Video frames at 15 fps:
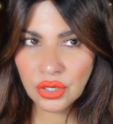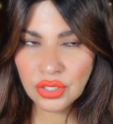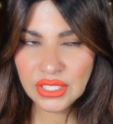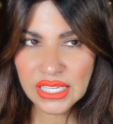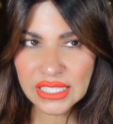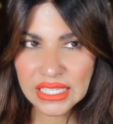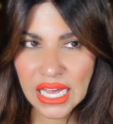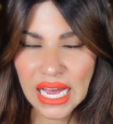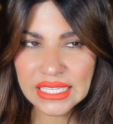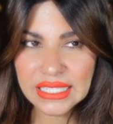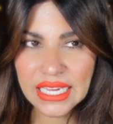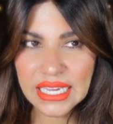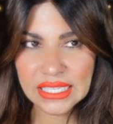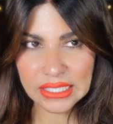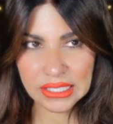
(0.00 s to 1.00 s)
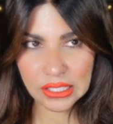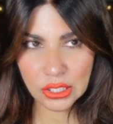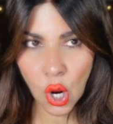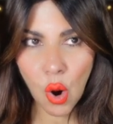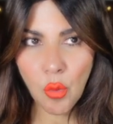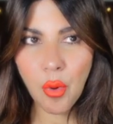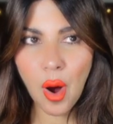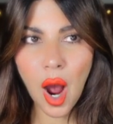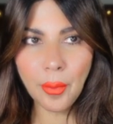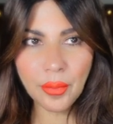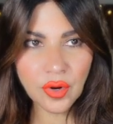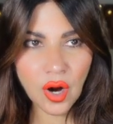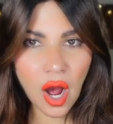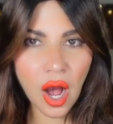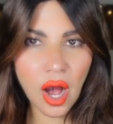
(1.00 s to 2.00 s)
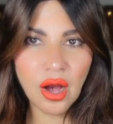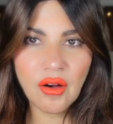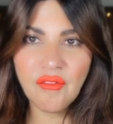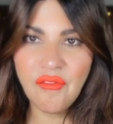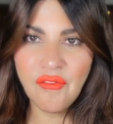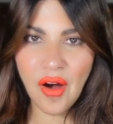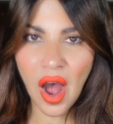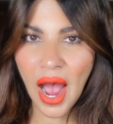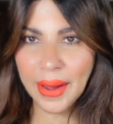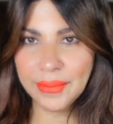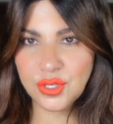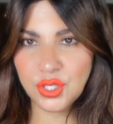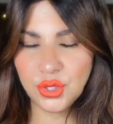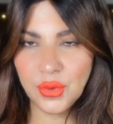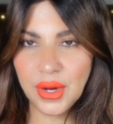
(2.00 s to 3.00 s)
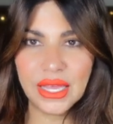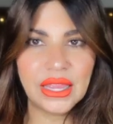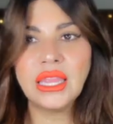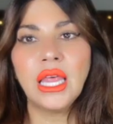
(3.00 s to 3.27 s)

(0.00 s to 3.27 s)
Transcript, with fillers: This has a soap opera vibe to it,